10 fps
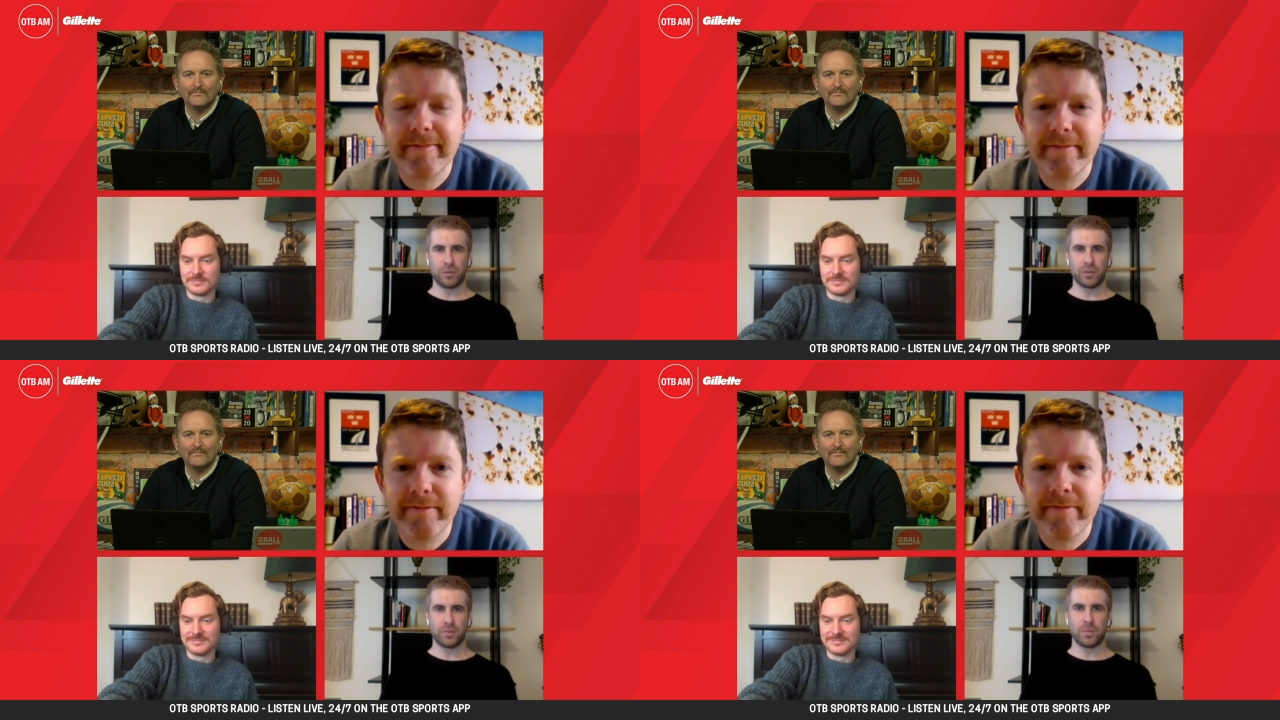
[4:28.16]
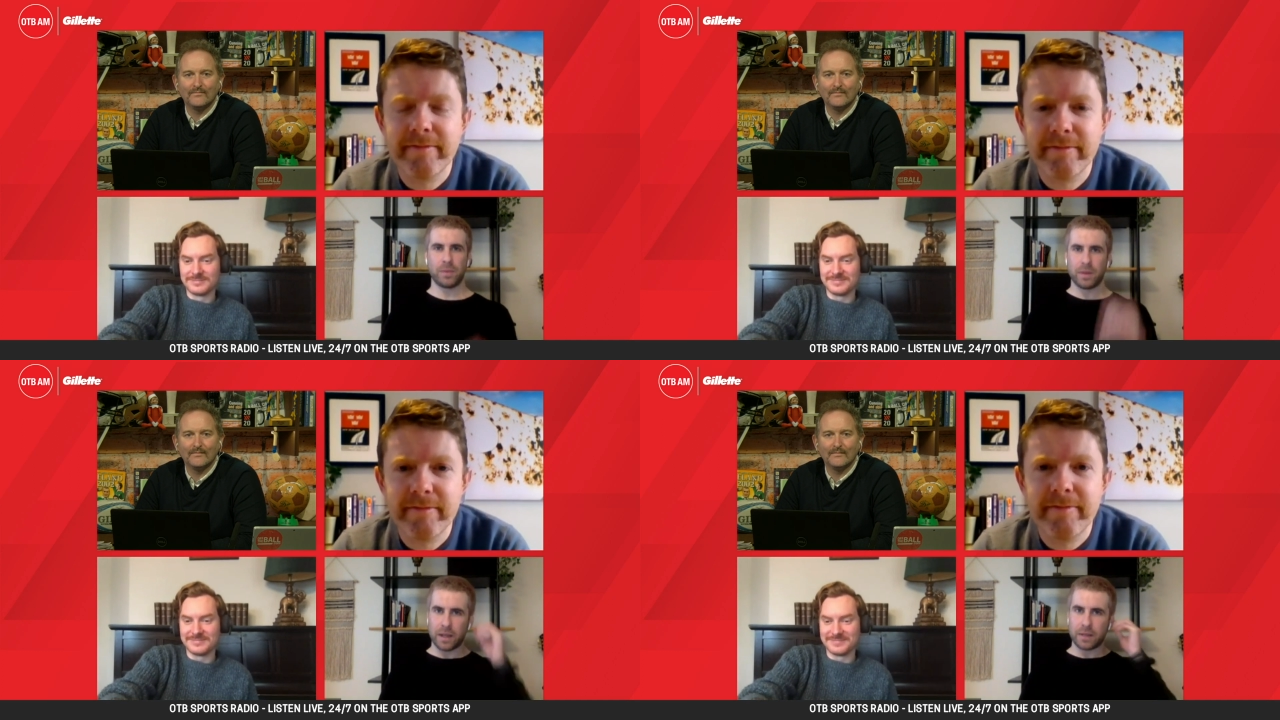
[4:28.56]
Speaker 1: just
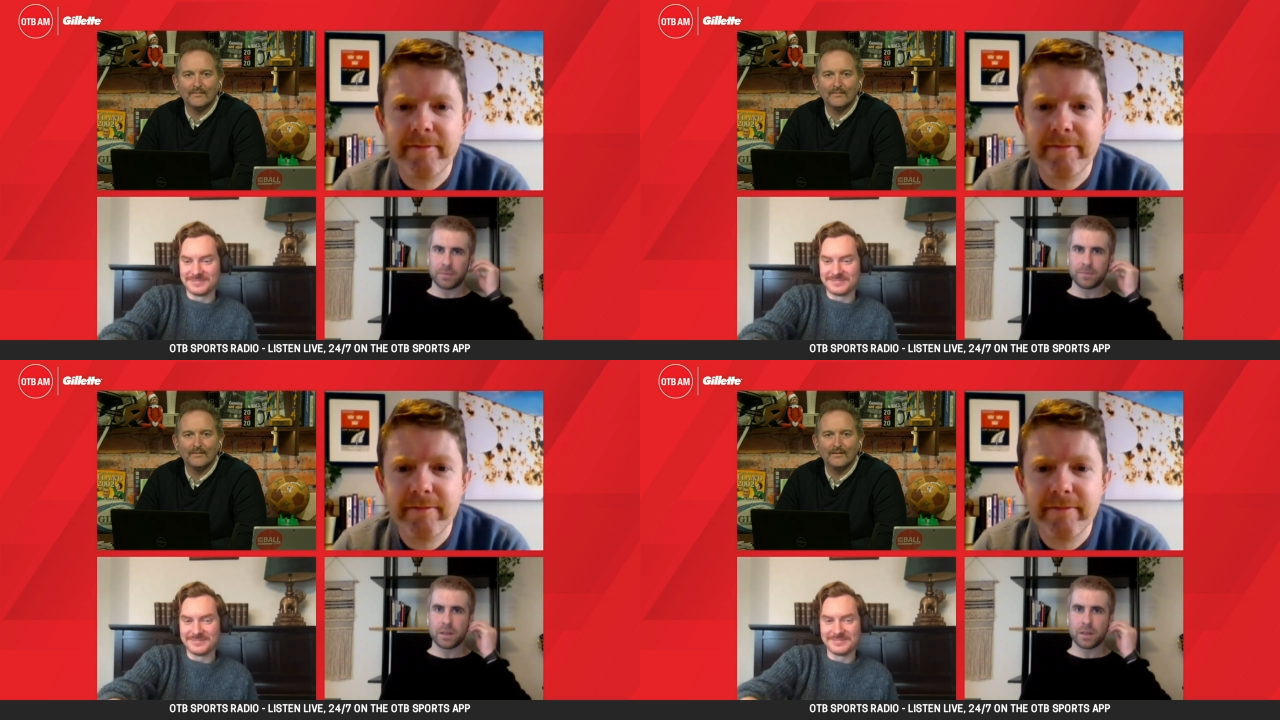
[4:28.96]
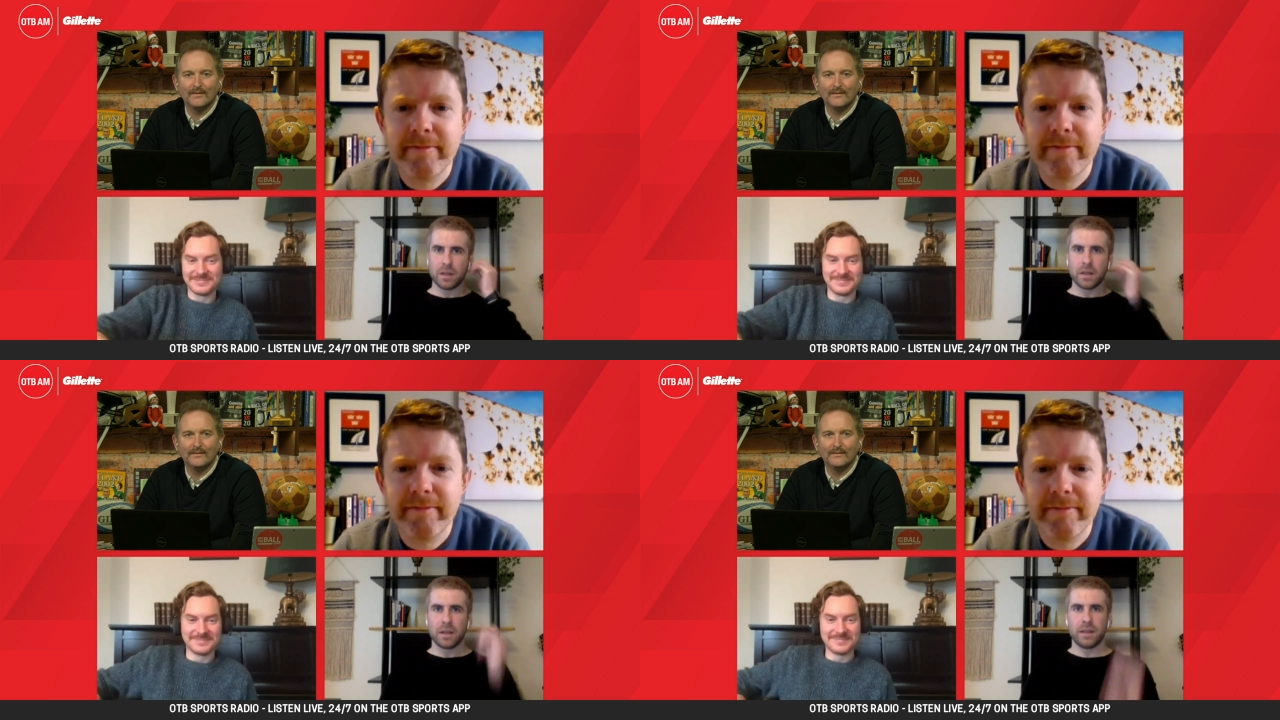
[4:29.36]
like...
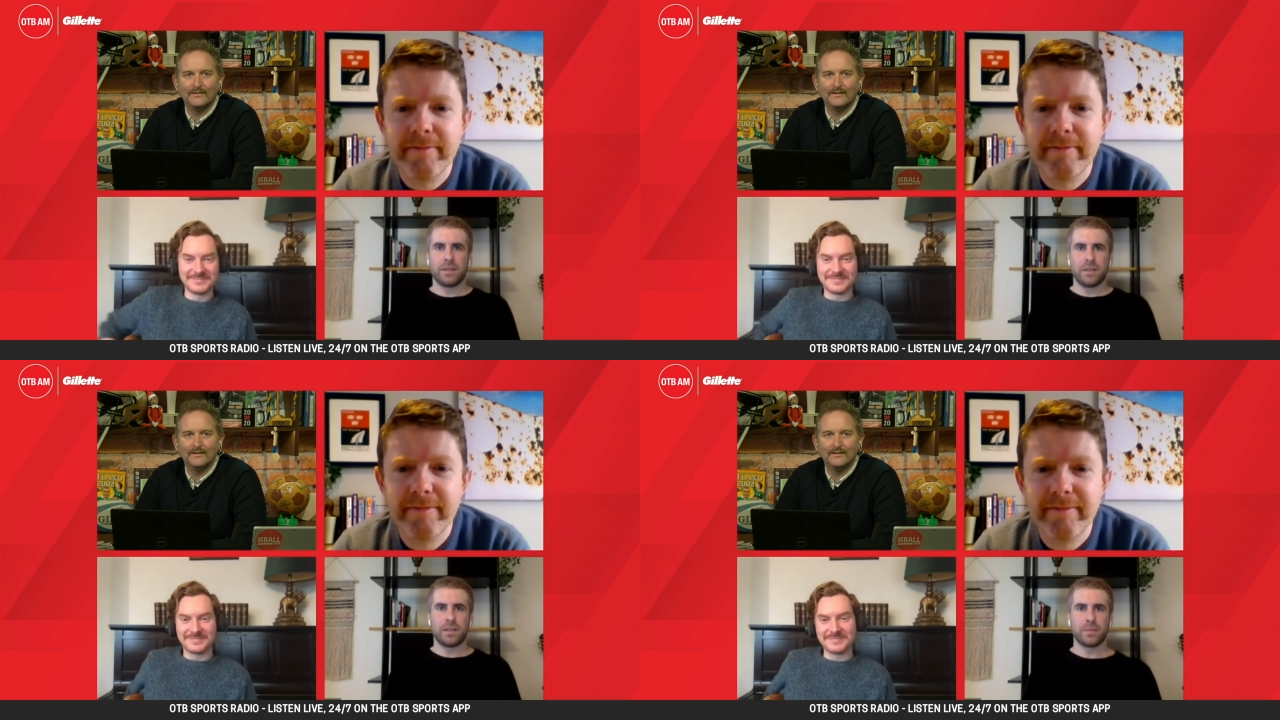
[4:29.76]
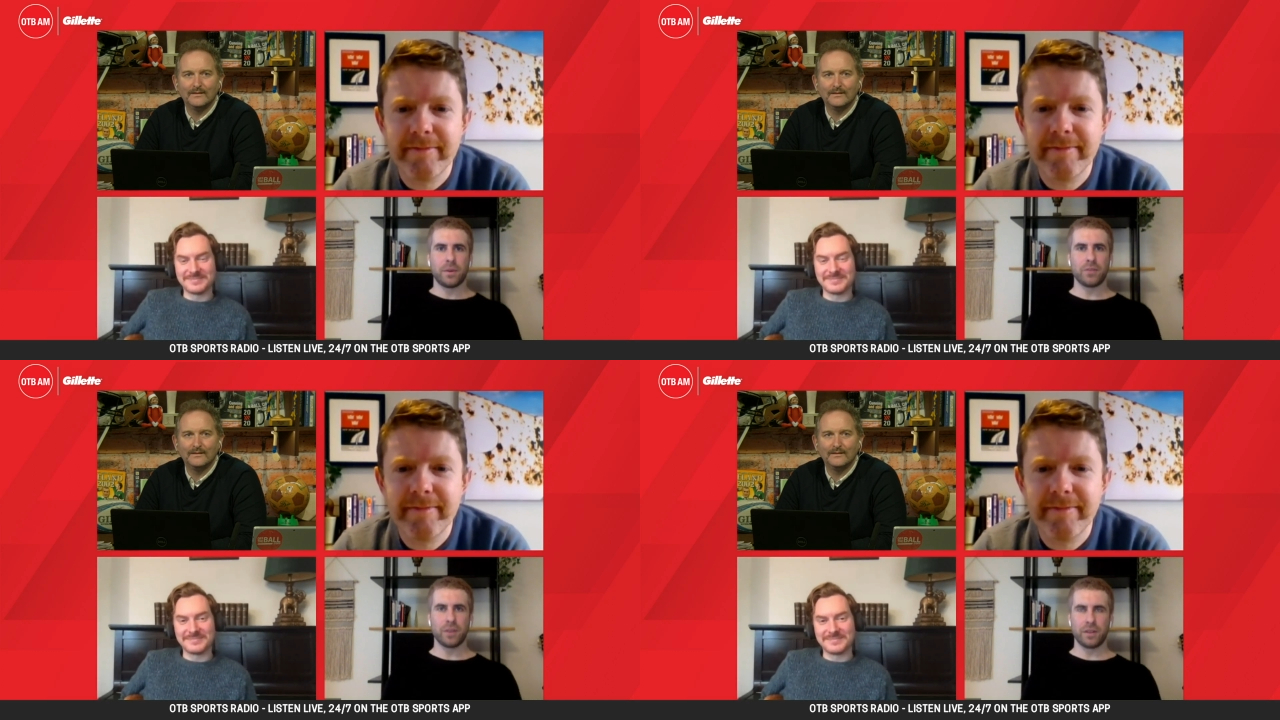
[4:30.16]
It's it's
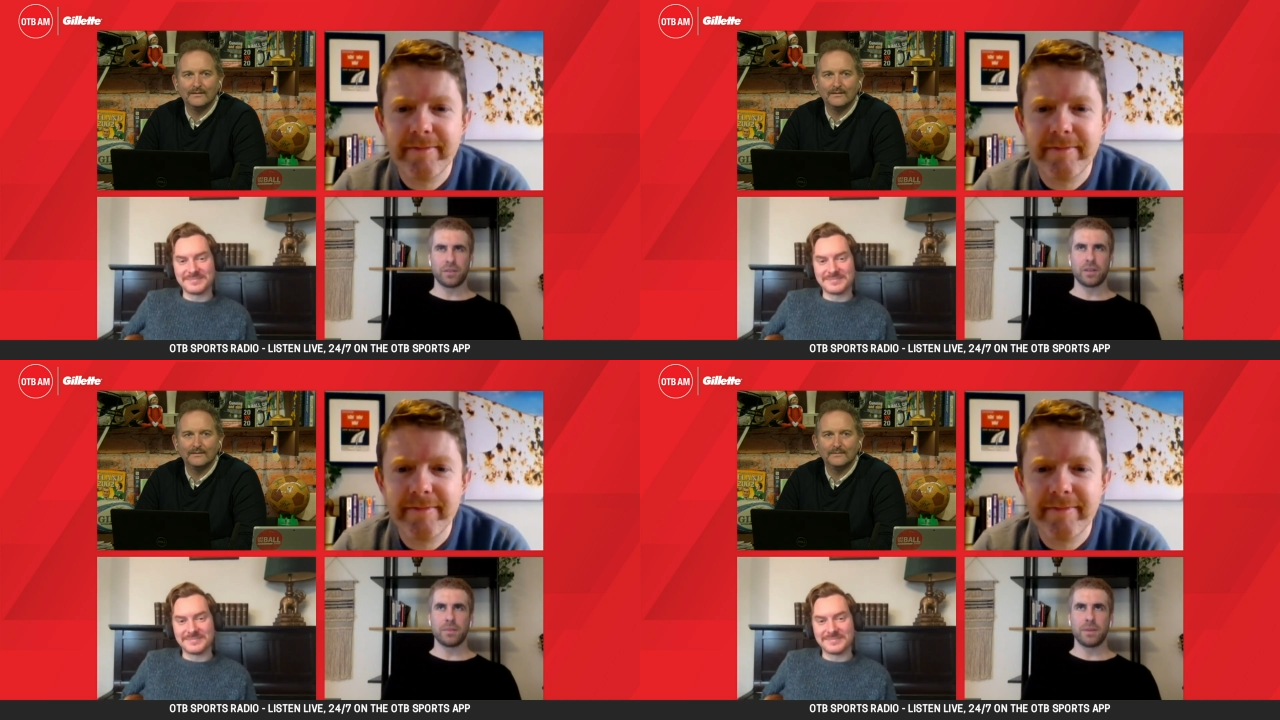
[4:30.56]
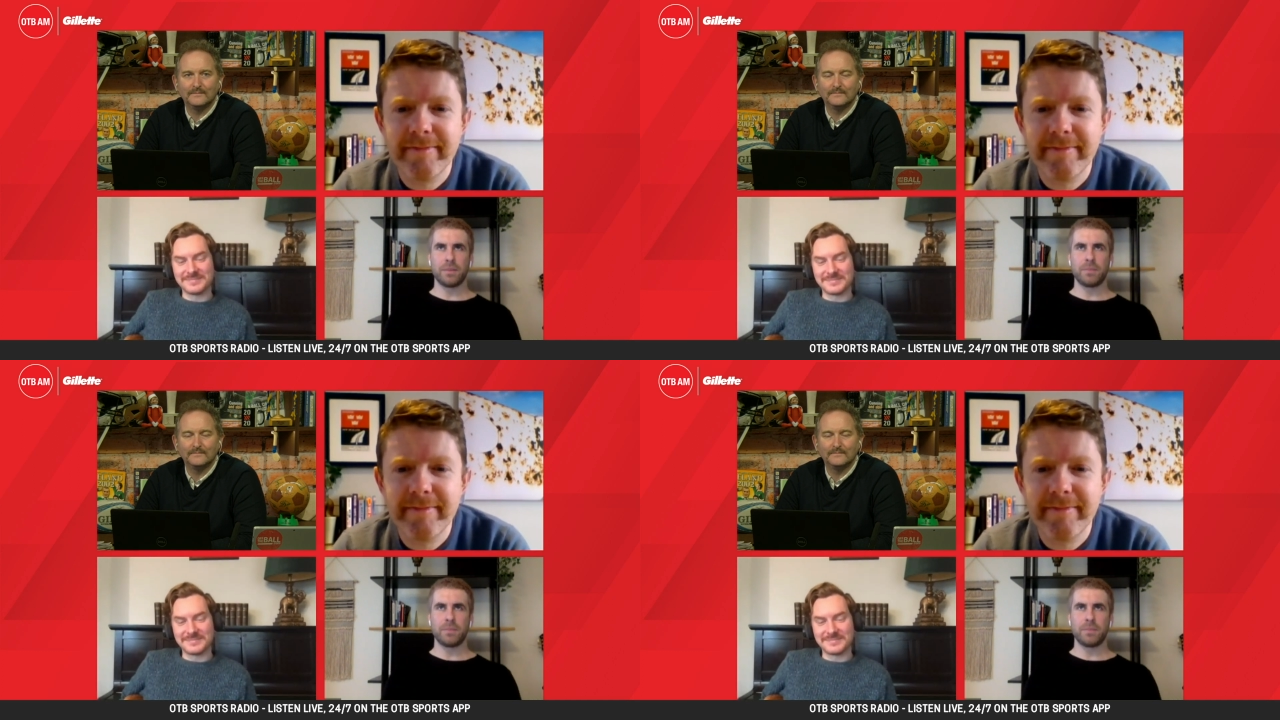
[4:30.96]
more it can be